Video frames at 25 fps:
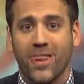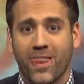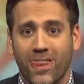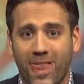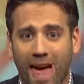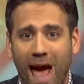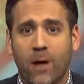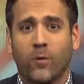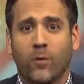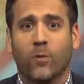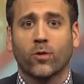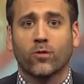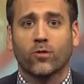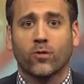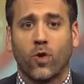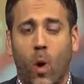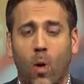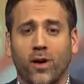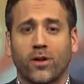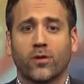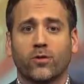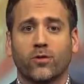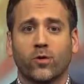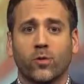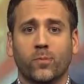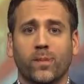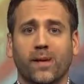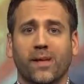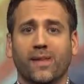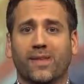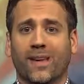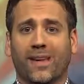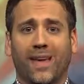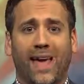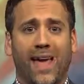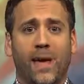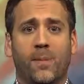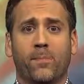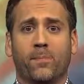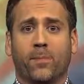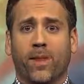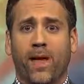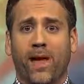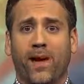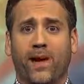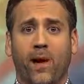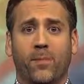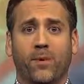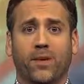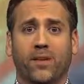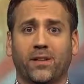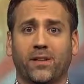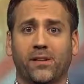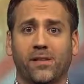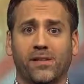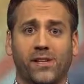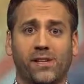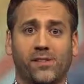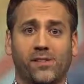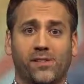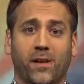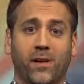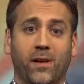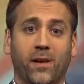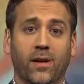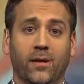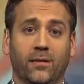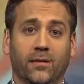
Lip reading: That was going to be the game plan coming into the season.